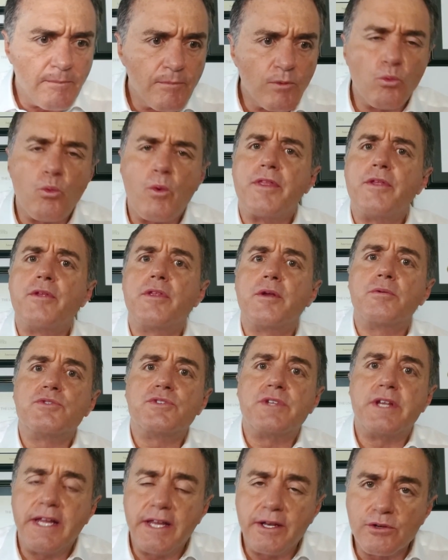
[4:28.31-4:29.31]
Whether there was
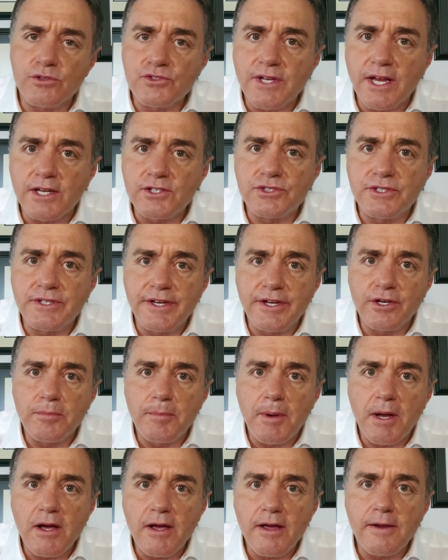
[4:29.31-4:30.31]
an intersection
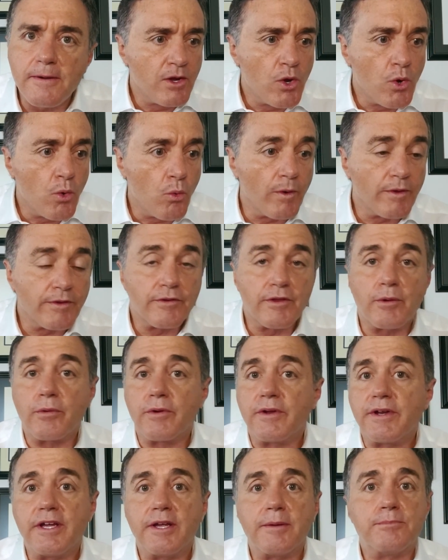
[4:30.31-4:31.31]
nearby, whether there were
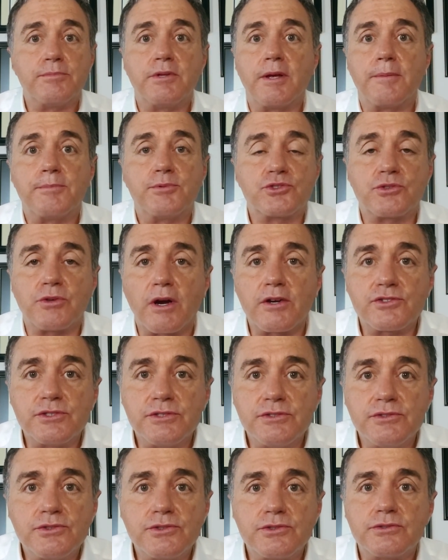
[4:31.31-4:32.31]
any
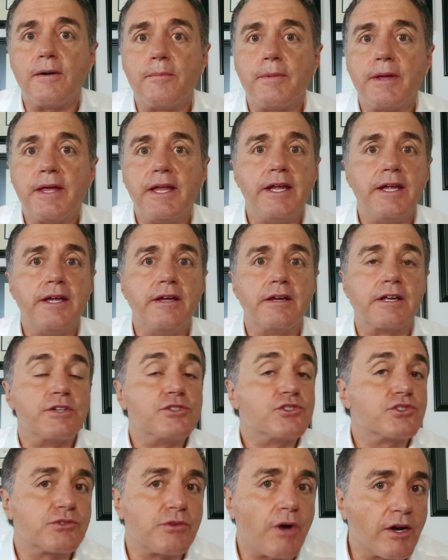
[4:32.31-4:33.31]
obstructions, any
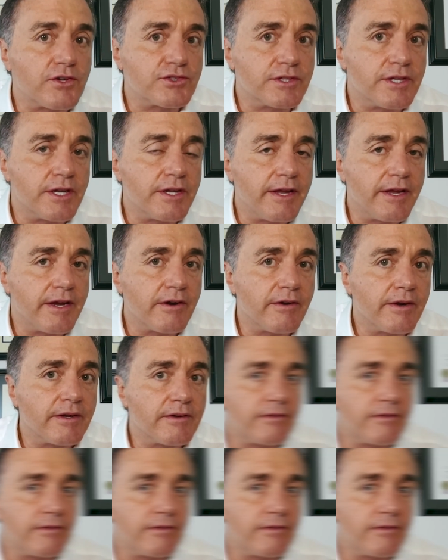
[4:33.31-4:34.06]
construction in the area.